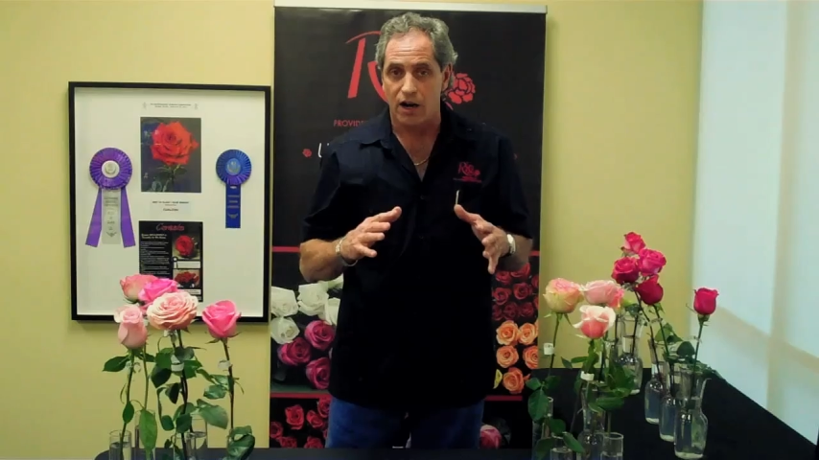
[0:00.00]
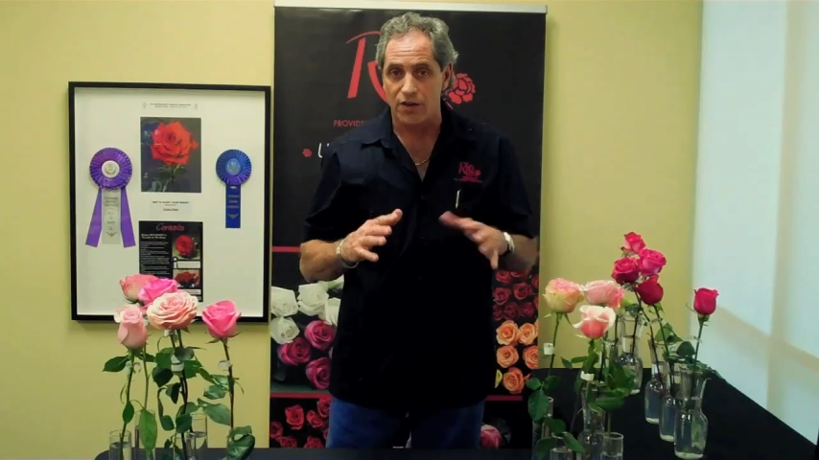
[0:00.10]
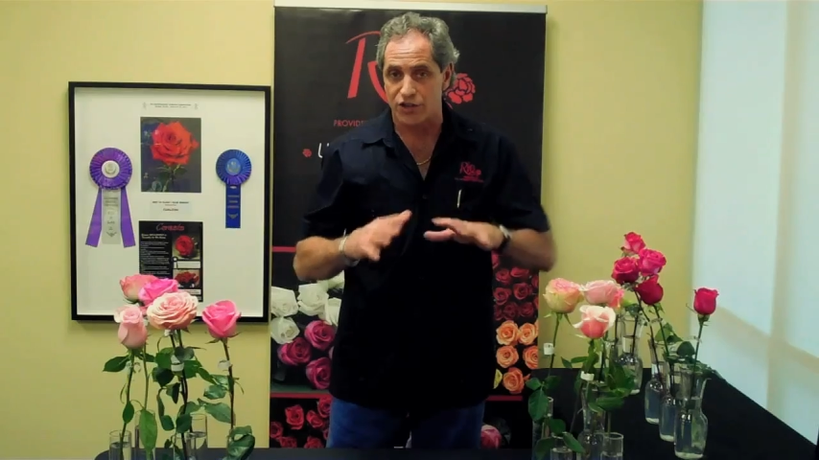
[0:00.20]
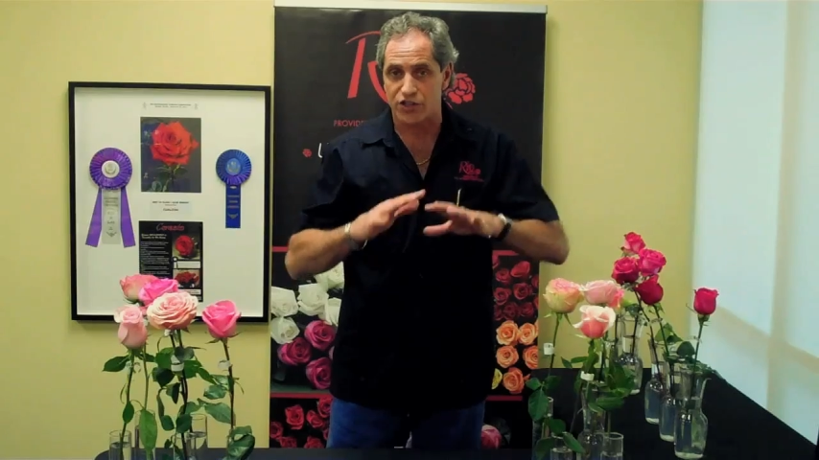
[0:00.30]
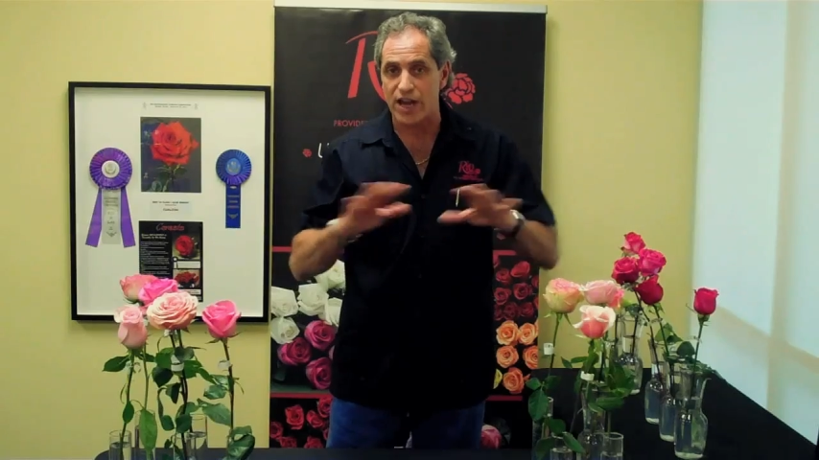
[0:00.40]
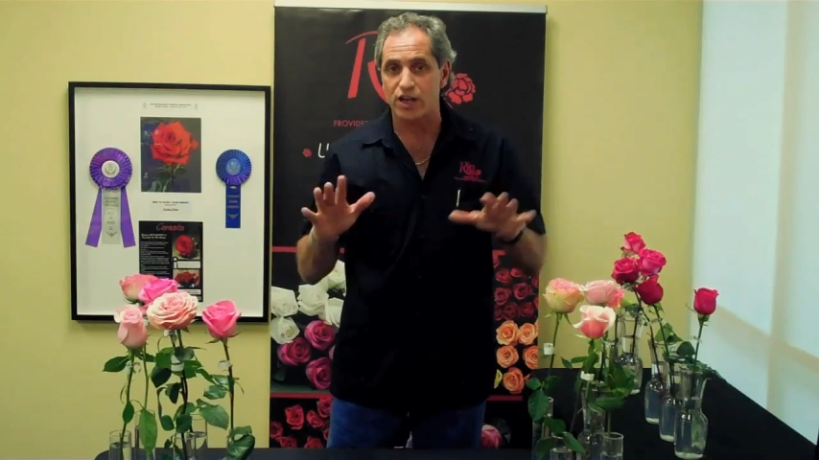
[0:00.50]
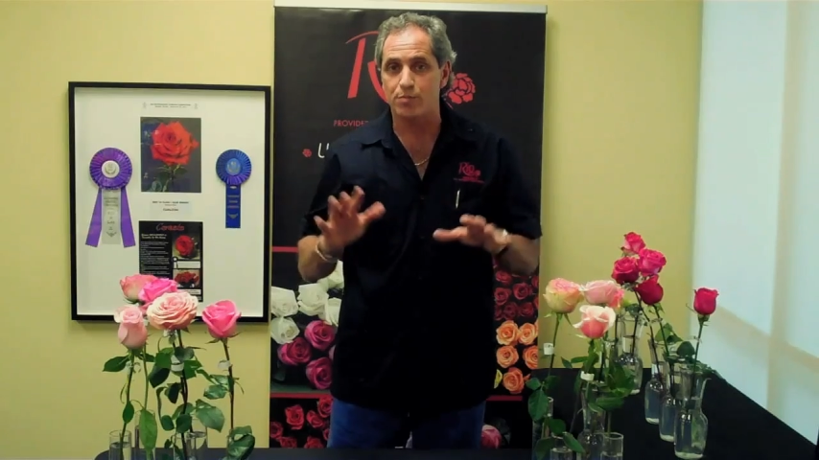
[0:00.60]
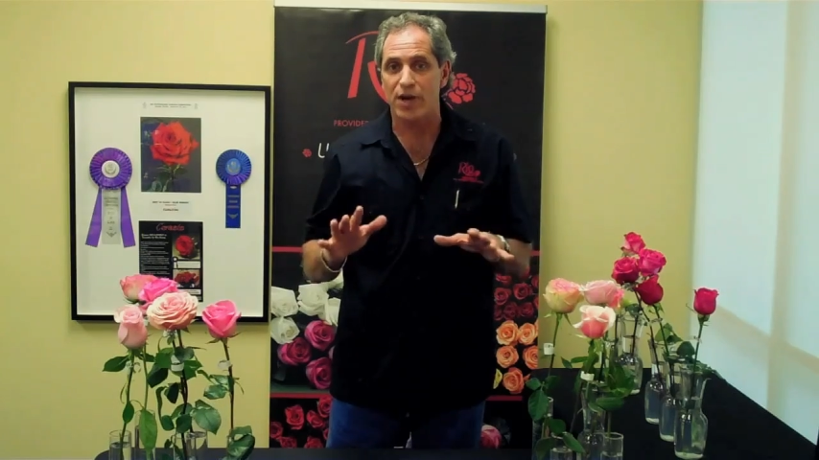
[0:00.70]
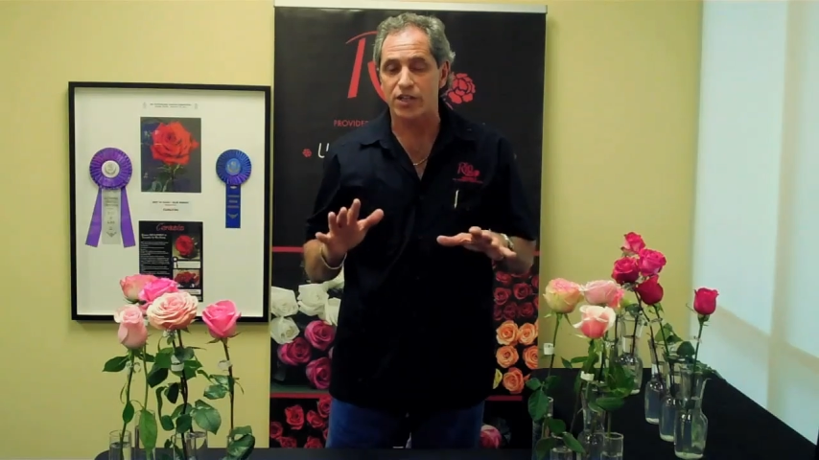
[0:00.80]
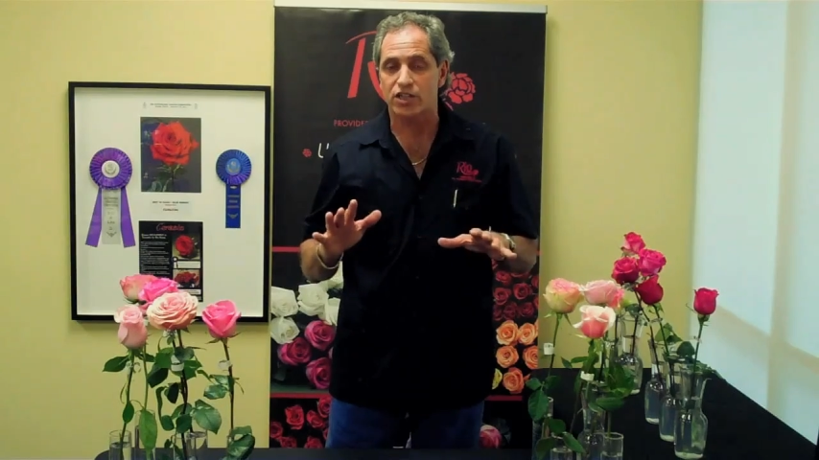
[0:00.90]
are the
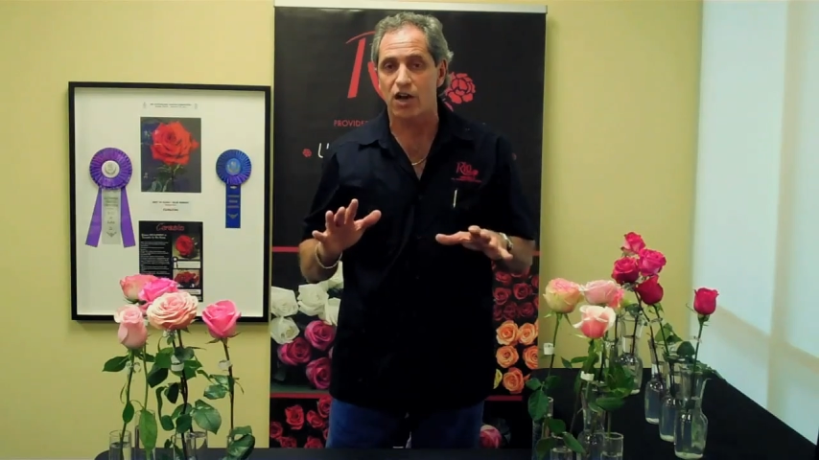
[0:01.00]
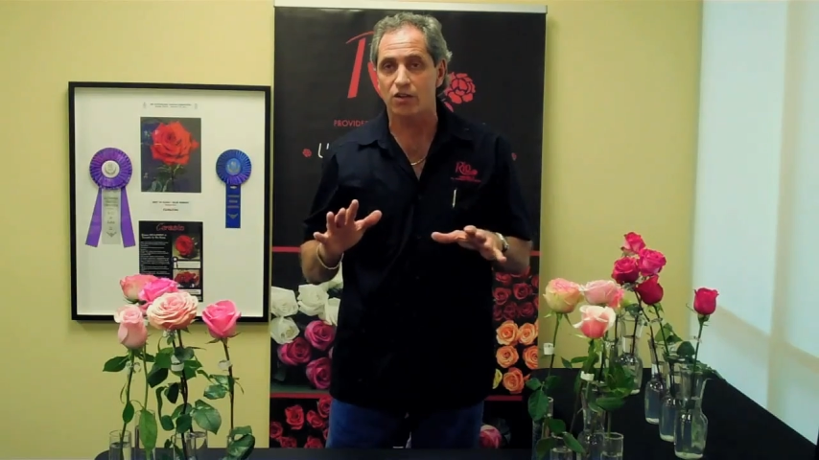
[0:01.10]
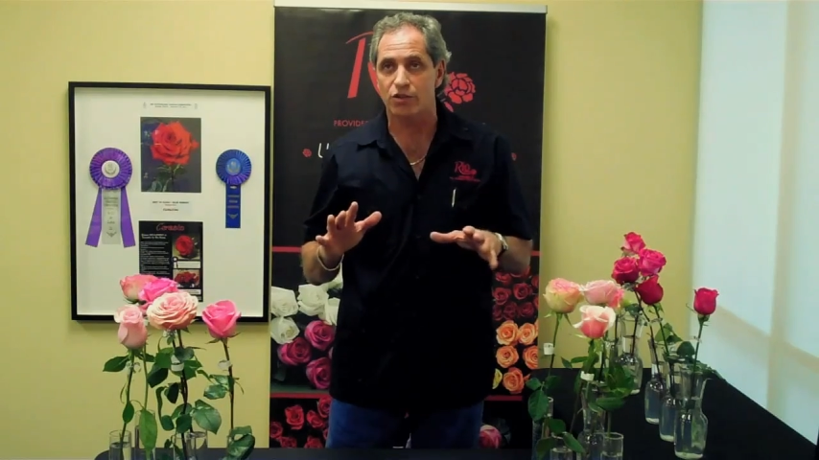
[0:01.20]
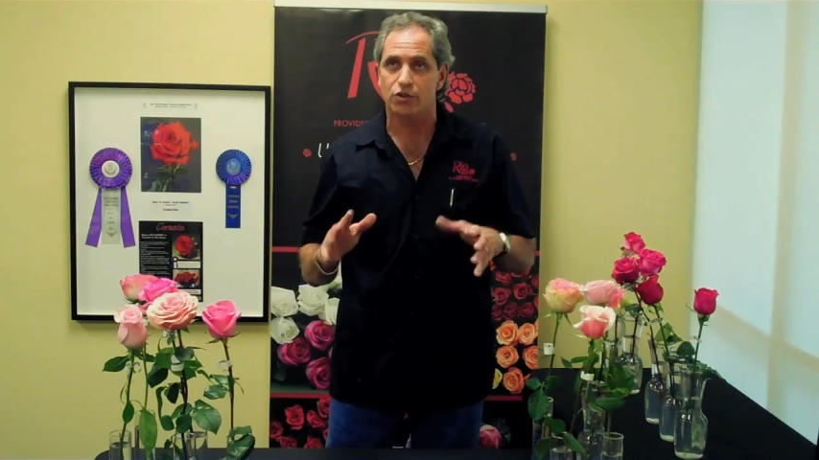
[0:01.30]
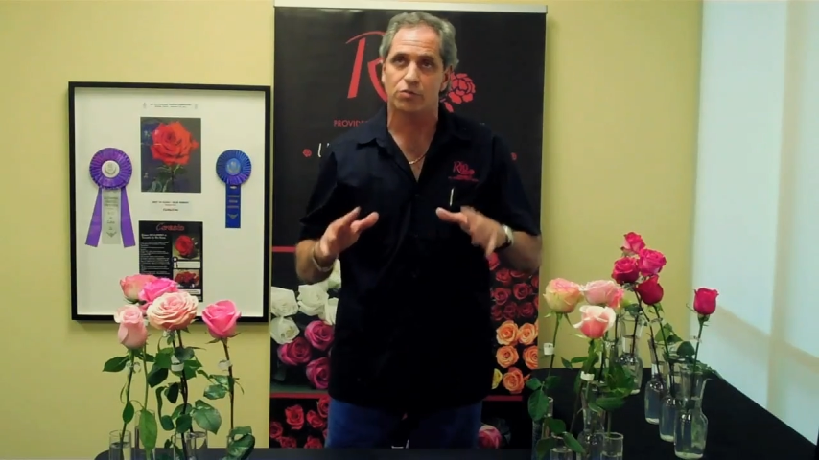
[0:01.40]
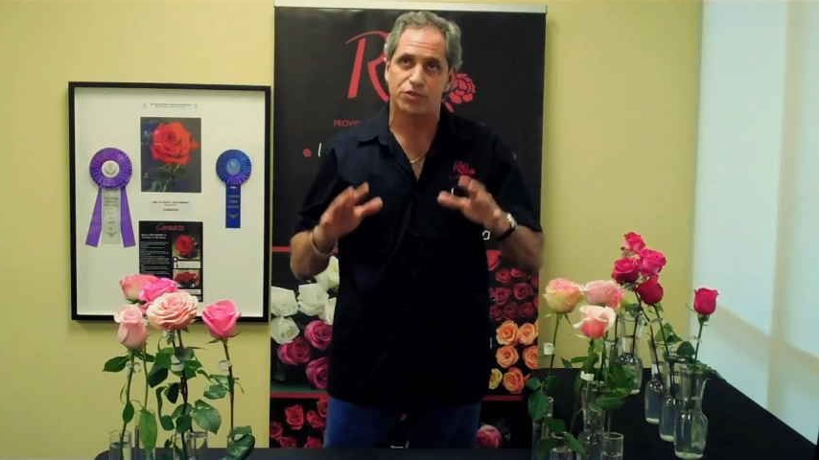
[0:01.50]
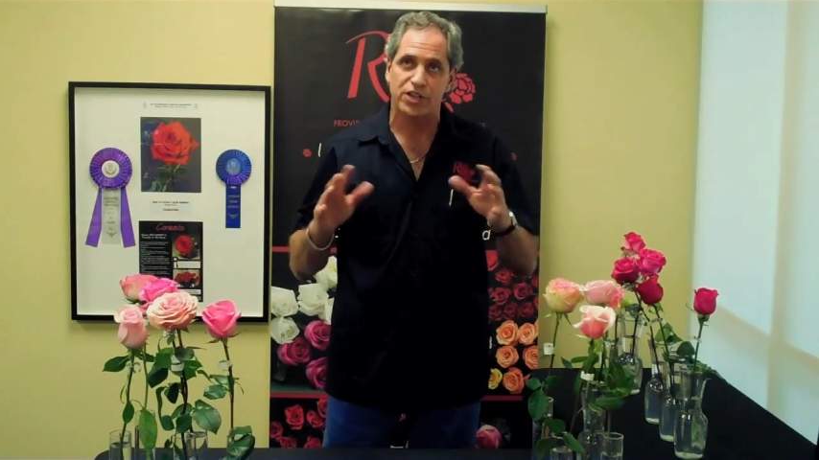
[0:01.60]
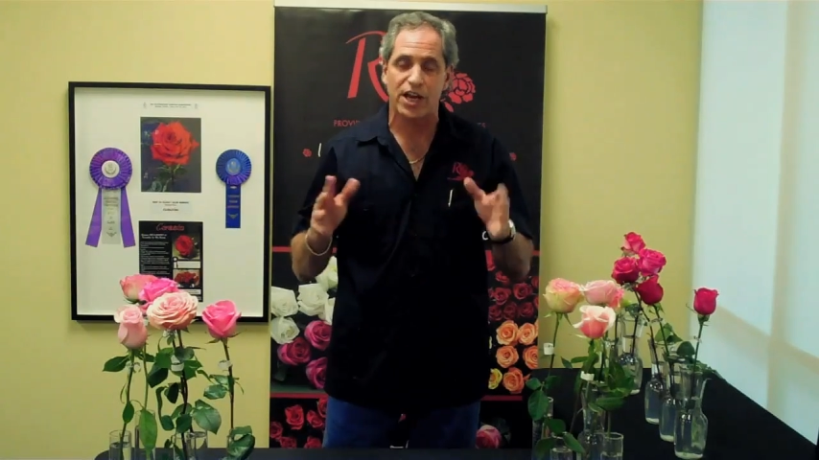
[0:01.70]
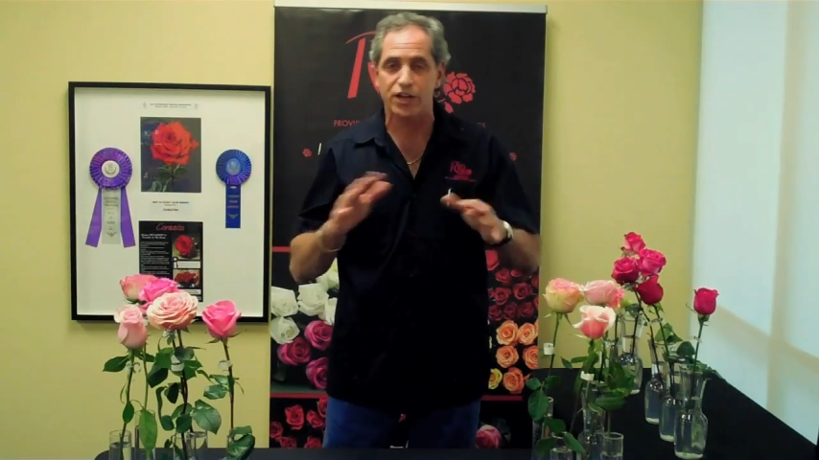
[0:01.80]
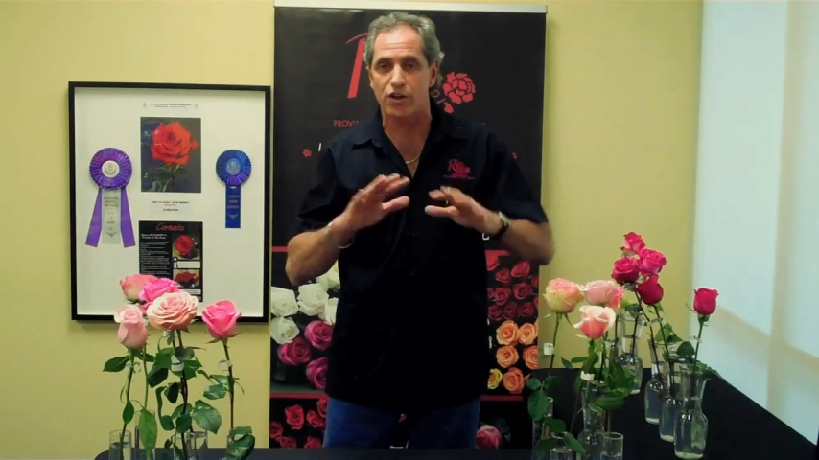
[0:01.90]
second
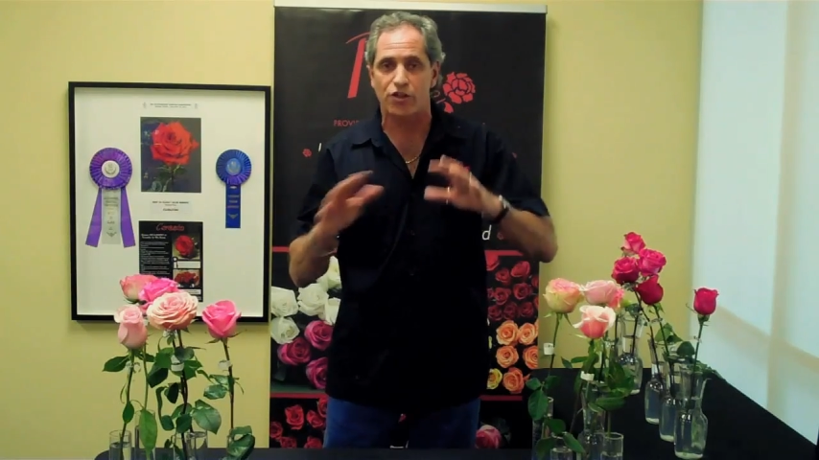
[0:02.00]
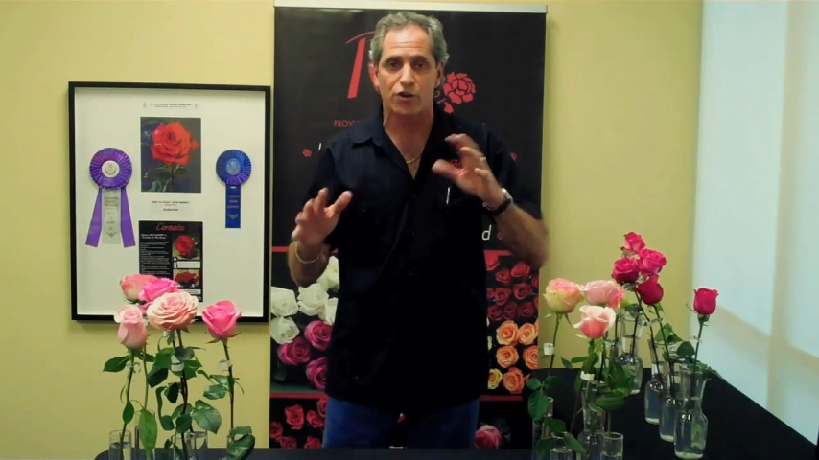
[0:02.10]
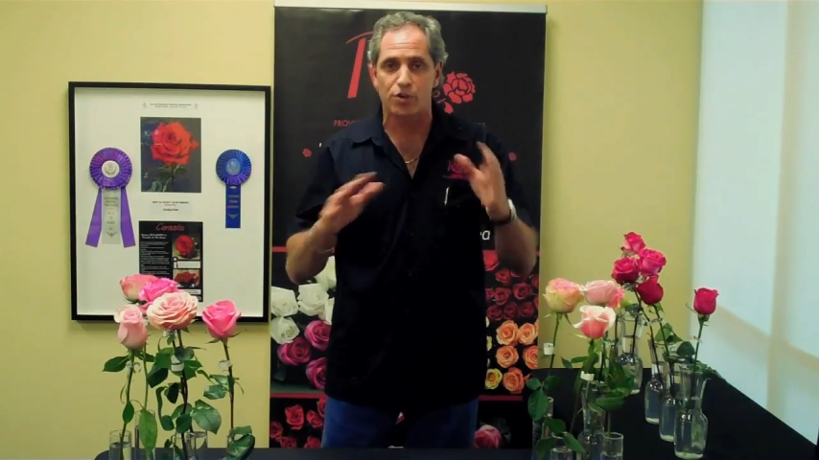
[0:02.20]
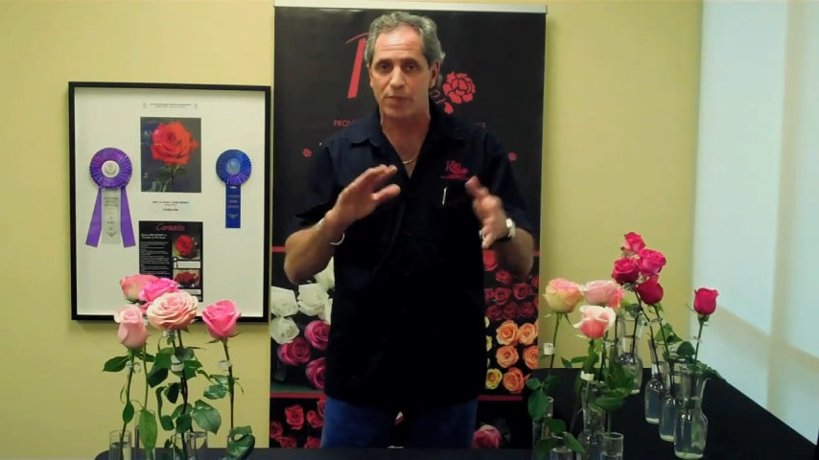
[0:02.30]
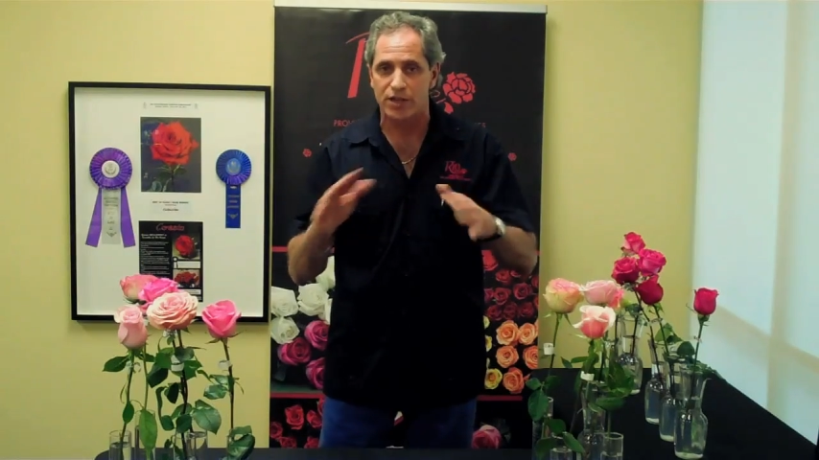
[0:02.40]
to third